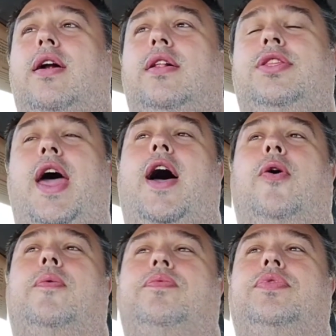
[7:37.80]

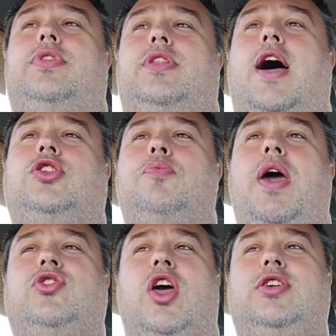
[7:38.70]
Now, not to
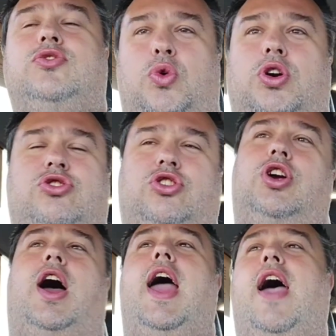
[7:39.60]
make things worse,
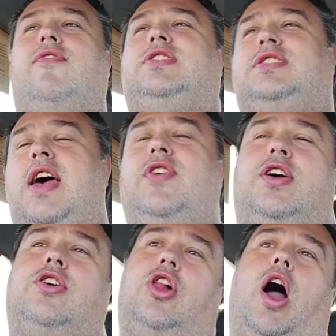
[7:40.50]
I have a 7
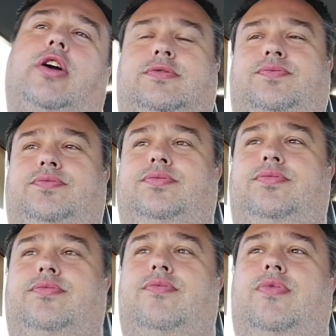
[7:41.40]
o'clock
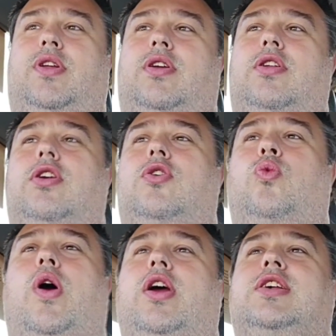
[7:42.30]

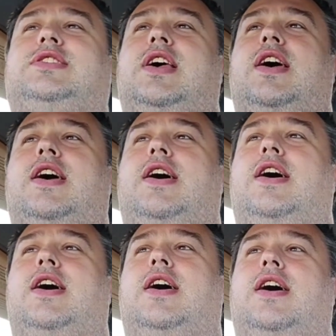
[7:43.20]
where it's
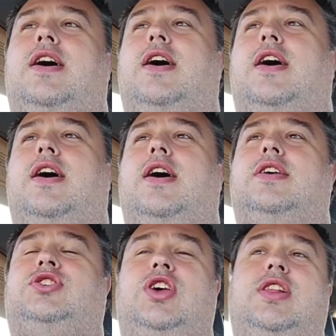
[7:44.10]
a
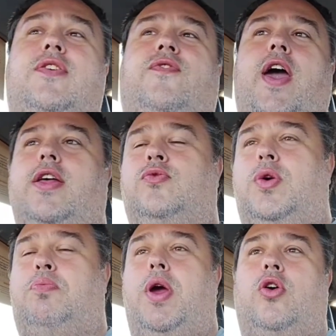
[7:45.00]
ceiling fan
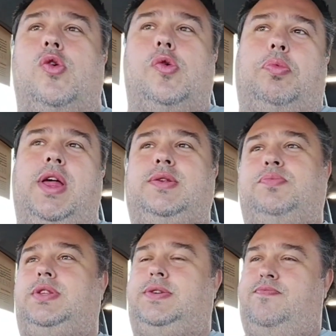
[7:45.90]
repair or replacement
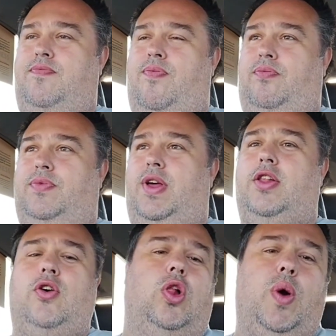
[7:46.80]
and
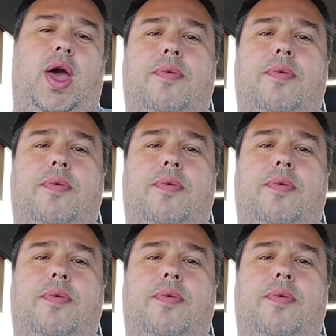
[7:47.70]
hallway.